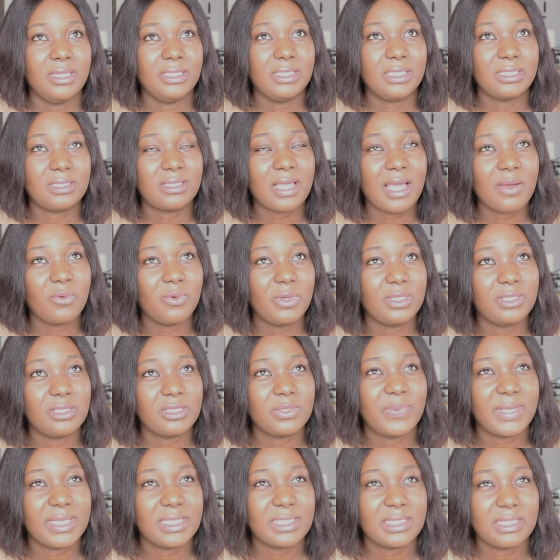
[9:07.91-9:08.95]
the time when this
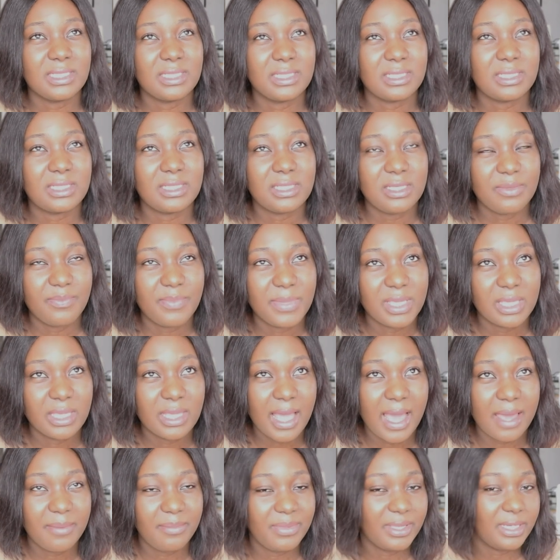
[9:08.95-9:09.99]
person see me,
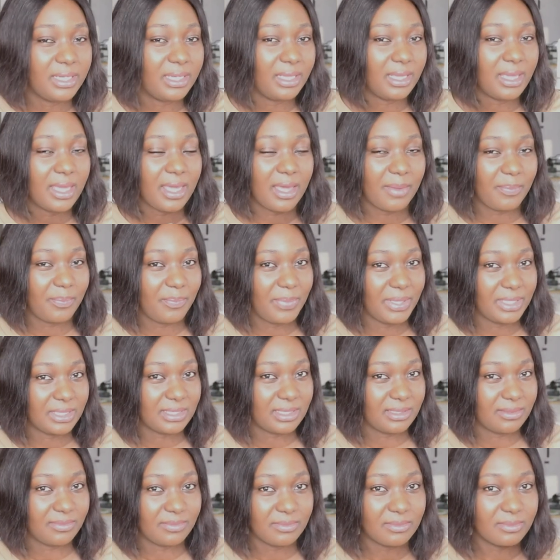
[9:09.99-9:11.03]
I been the air
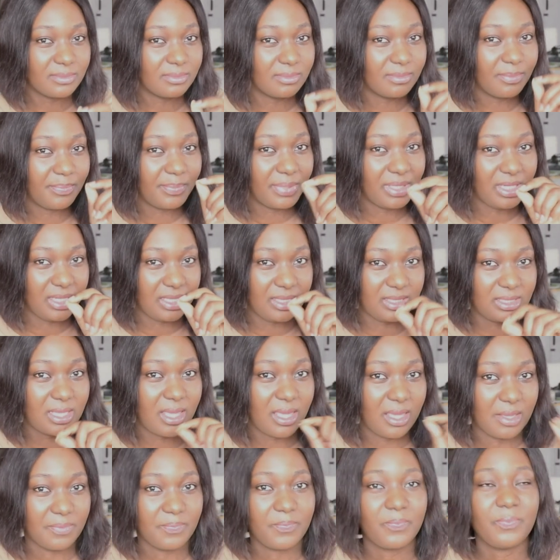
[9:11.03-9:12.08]
person plate
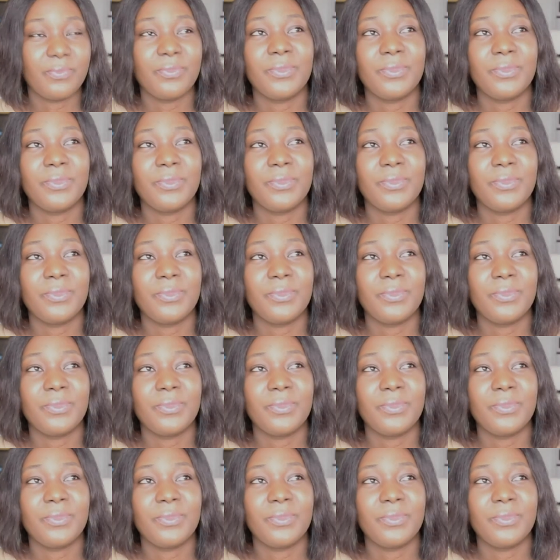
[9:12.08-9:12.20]
air.